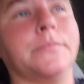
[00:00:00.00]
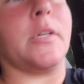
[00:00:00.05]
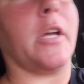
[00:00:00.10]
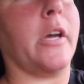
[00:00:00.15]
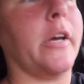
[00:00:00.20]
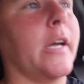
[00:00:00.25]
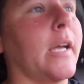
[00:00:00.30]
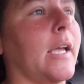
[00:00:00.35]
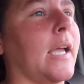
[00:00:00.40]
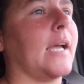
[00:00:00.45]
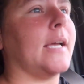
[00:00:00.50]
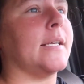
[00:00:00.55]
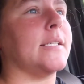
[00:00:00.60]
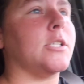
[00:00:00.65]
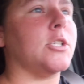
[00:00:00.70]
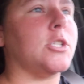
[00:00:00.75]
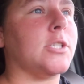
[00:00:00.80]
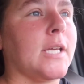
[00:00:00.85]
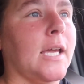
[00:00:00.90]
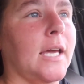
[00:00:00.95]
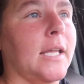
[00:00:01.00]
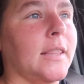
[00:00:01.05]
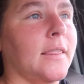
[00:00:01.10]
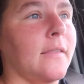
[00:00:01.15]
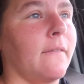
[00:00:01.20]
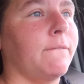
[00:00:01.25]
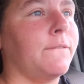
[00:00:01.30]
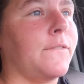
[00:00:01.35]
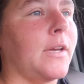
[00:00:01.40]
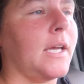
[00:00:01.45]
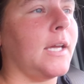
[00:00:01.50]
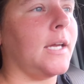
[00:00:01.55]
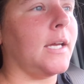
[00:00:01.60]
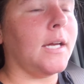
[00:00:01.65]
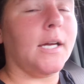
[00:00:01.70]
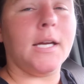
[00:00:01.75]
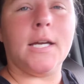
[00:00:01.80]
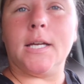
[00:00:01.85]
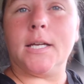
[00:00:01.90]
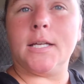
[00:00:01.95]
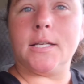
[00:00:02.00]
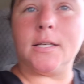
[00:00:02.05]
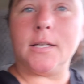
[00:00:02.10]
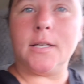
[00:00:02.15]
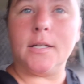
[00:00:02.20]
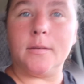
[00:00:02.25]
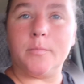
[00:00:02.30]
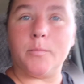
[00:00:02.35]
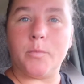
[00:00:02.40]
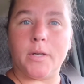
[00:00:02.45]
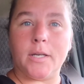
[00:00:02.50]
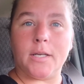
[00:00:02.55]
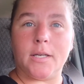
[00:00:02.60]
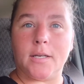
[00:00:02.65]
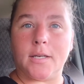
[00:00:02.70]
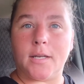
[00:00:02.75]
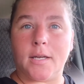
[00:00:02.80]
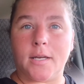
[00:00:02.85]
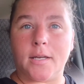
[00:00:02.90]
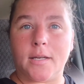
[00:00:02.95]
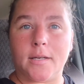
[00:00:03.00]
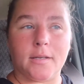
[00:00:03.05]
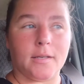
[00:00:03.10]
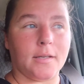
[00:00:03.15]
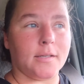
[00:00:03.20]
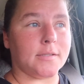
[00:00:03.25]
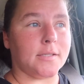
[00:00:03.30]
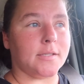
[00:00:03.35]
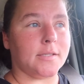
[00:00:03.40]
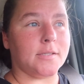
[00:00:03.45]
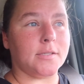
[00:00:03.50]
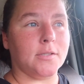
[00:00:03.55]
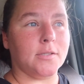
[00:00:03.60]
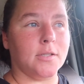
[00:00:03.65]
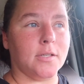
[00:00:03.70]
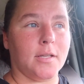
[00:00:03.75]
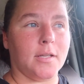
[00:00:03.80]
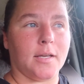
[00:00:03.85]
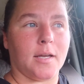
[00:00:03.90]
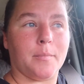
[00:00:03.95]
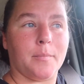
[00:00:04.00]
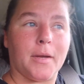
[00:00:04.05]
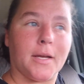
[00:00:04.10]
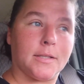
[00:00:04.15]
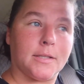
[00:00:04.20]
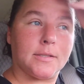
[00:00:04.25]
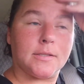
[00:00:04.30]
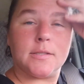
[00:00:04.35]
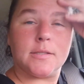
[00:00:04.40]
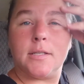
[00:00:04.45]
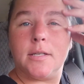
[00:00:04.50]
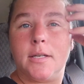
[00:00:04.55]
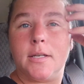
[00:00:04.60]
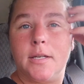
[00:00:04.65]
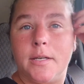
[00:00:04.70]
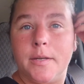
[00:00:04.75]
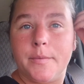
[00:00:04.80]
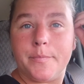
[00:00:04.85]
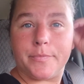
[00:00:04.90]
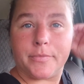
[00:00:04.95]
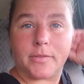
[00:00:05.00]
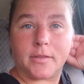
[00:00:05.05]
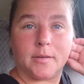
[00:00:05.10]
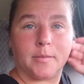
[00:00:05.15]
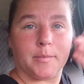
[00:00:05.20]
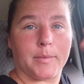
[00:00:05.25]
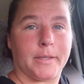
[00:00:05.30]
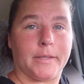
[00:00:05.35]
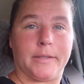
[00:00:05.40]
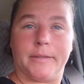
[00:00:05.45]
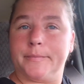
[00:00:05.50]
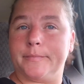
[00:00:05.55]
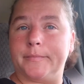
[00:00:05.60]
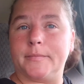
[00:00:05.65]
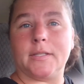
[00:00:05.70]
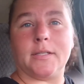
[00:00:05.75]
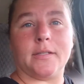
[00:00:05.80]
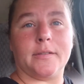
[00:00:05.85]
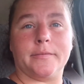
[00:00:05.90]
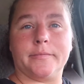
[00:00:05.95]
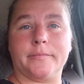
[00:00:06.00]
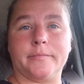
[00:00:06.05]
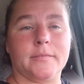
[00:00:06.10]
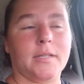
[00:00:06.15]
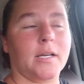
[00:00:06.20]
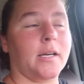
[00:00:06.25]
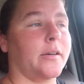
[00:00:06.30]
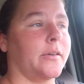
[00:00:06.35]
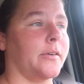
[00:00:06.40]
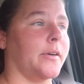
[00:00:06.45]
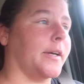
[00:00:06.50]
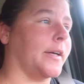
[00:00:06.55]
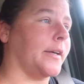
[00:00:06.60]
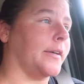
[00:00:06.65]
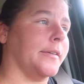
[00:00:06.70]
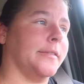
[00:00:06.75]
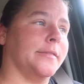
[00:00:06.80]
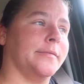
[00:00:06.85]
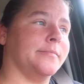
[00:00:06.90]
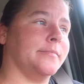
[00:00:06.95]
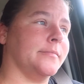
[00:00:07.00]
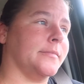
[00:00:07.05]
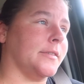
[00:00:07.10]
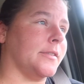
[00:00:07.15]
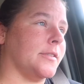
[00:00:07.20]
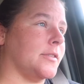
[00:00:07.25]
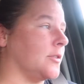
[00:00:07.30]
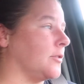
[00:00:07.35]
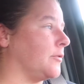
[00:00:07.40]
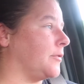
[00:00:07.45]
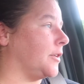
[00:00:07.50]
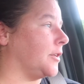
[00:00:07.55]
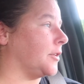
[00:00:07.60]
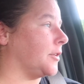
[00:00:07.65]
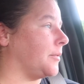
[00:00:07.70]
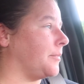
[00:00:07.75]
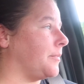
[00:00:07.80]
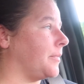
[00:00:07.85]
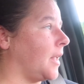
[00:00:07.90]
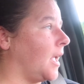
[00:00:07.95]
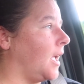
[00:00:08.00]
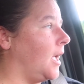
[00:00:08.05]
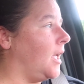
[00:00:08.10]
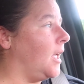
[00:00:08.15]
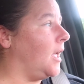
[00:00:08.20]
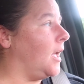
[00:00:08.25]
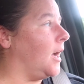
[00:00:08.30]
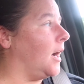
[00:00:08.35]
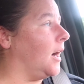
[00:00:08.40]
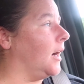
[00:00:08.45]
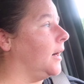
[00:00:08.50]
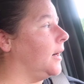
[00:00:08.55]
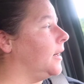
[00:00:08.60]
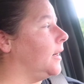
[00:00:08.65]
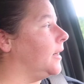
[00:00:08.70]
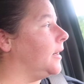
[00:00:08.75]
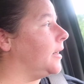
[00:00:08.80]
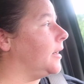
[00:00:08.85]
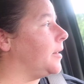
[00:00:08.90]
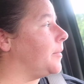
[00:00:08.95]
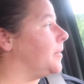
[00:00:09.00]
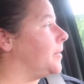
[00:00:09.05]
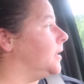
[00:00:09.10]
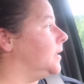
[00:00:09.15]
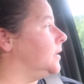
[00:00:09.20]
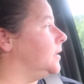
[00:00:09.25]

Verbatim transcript: Alright guys, just got in the van, waiting up. yes, I still look like a mess. But, I don't care. I just don't feel good. Um,